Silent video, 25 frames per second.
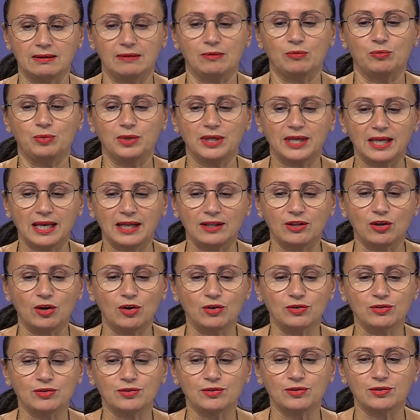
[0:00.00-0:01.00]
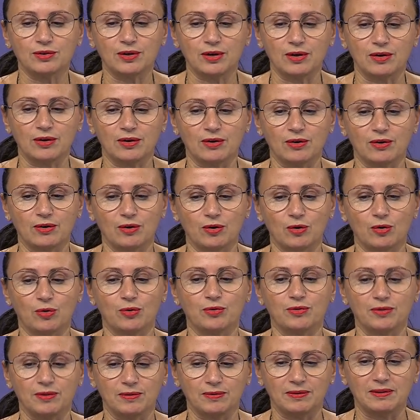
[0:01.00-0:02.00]
we cannot, uh,
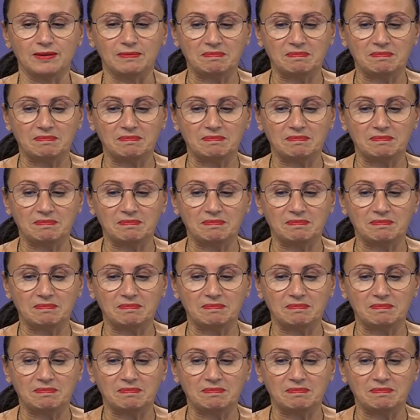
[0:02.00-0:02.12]
or